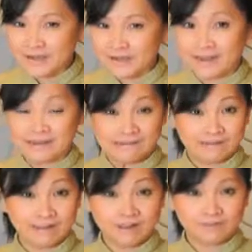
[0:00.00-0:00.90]
like
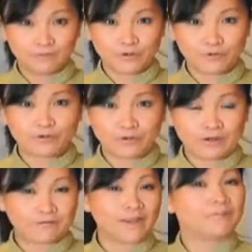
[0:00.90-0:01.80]
when we do
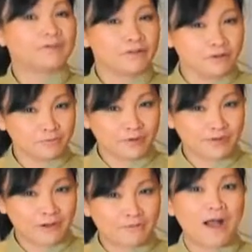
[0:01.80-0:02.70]
like a flame beef cube, one
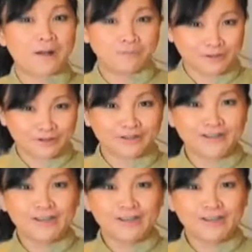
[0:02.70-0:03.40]
of our popular